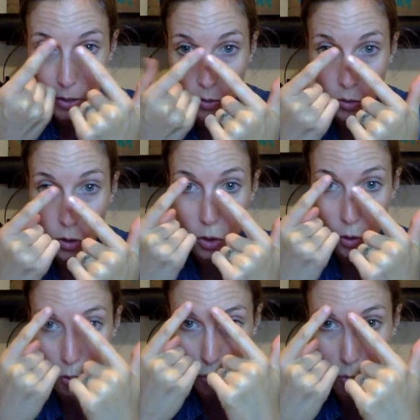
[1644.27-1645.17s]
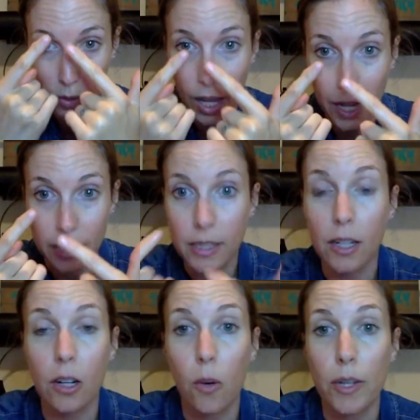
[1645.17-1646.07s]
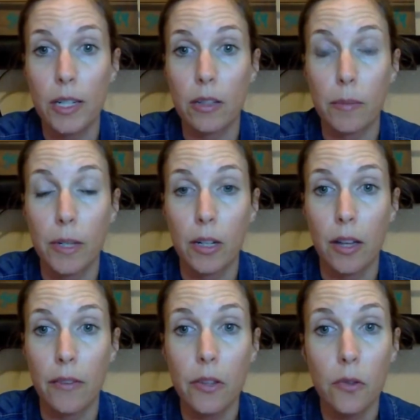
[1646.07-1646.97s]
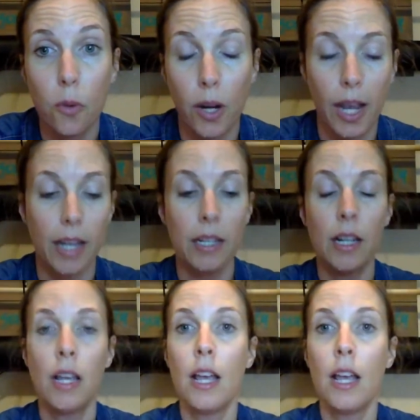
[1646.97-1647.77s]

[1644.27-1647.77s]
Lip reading: So those 2 lines that are going down the middle of the forehead.